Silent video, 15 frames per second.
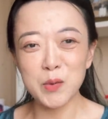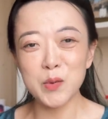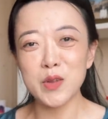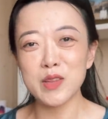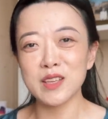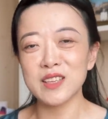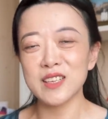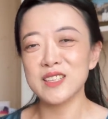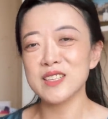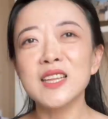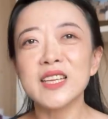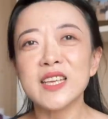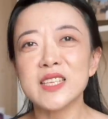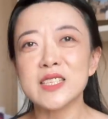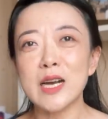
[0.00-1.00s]
with the
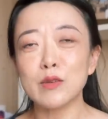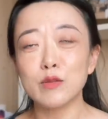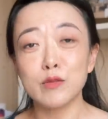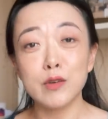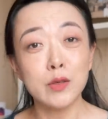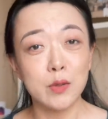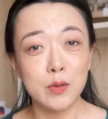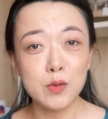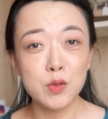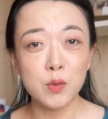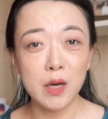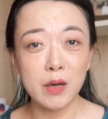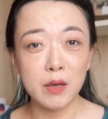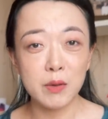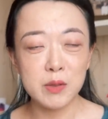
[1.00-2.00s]
leaked out photos
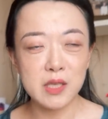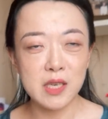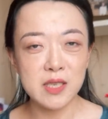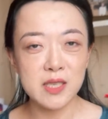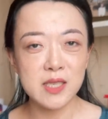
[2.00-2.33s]
while he was on